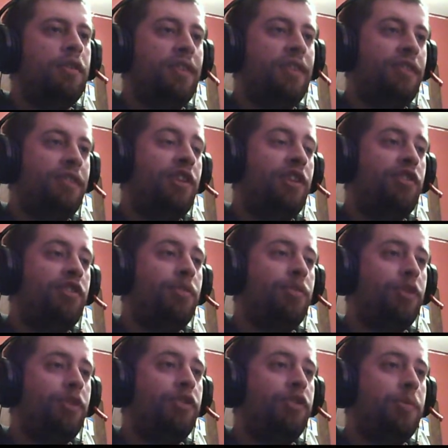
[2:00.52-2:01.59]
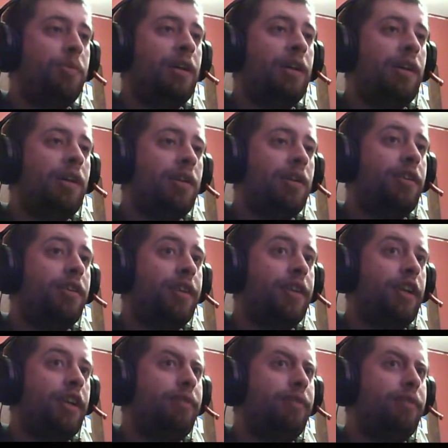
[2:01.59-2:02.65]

This is supposed to be a horror